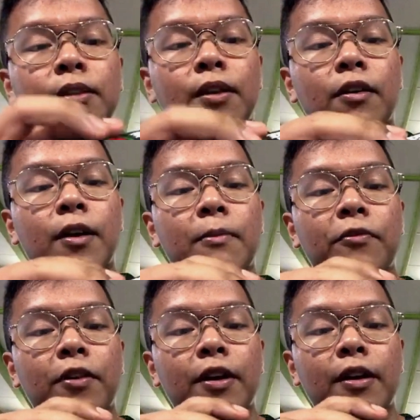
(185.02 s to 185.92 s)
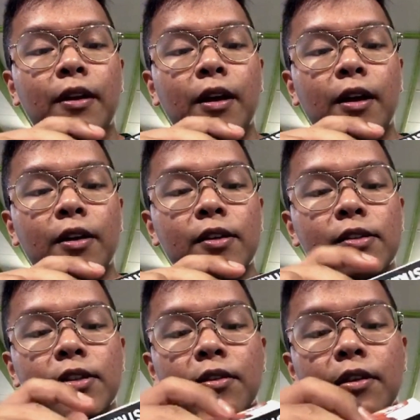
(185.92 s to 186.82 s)
Alright, before that,
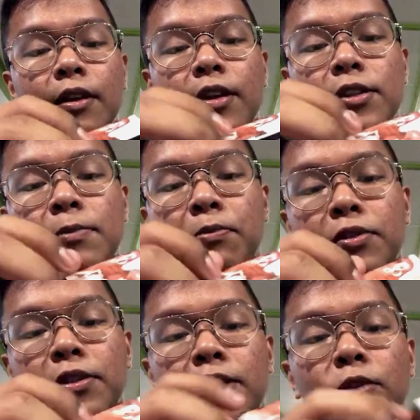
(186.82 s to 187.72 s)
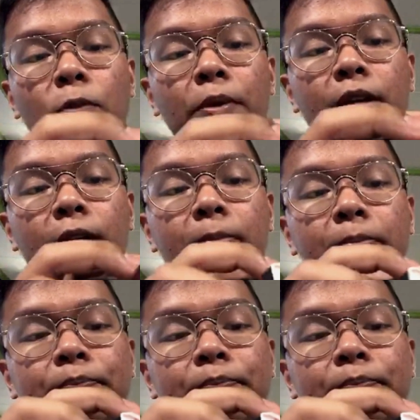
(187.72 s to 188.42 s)
let's proceed to open it up.